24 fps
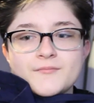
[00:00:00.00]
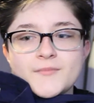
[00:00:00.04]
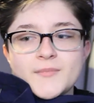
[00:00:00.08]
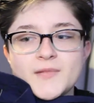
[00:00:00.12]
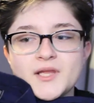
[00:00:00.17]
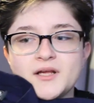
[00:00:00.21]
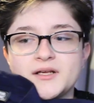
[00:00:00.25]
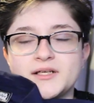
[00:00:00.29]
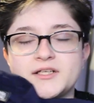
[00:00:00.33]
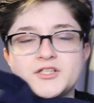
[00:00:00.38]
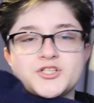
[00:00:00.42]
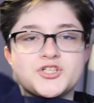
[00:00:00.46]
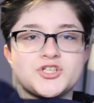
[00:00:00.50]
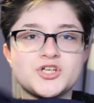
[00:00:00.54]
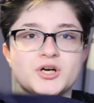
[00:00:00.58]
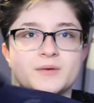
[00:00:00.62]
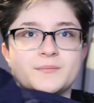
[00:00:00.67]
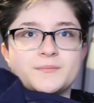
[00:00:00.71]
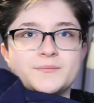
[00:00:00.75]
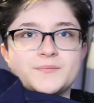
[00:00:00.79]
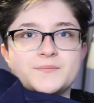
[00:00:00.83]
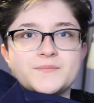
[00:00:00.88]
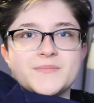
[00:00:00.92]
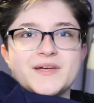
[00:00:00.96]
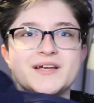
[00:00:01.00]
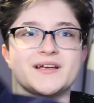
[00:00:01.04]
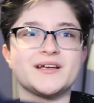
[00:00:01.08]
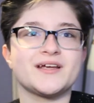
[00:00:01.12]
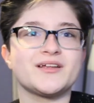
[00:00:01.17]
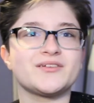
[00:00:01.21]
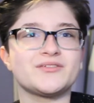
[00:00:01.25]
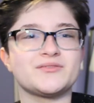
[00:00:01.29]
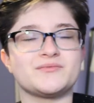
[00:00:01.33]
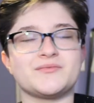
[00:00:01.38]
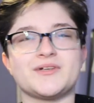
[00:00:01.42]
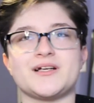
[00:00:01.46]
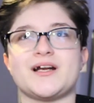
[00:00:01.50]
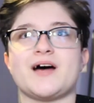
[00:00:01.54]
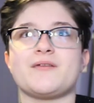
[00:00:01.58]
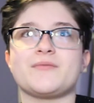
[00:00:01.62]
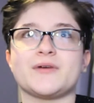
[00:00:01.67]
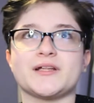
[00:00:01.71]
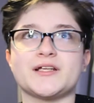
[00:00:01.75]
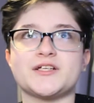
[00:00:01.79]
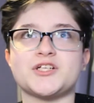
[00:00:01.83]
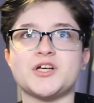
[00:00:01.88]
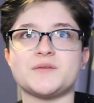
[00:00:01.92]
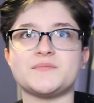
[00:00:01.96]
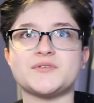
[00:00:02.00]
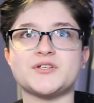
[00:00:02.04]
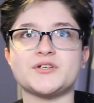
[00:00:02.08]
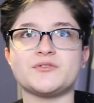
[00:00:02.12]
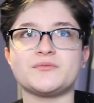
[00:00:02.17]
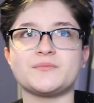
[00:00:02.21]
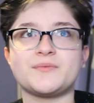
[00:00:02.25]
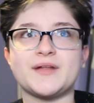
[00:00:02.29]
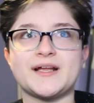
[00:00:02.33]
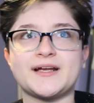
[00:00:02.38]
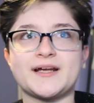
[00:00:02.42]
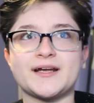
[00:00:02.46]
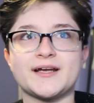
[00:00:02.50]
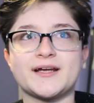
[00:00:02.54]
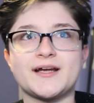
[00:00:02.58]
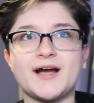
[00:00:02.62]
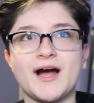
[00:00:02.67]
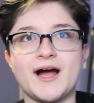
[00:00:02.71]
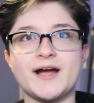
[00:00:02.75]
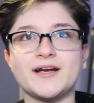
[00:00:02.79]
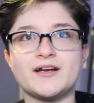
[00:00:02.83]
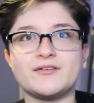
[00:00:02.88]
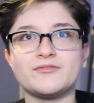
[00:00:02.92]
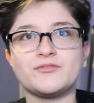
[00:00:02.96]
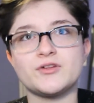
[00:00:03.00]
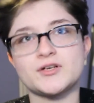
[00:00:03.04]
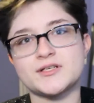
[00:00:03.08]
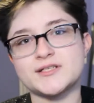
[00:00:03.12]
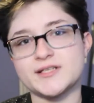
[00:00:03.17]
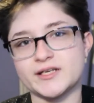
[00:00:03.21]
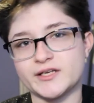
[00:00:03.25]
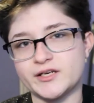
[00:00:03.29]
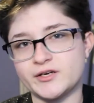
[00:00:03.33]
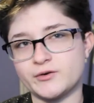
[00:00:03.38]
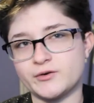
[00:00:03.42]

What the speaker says: like not really jumpsuit, like it kind of looks like you're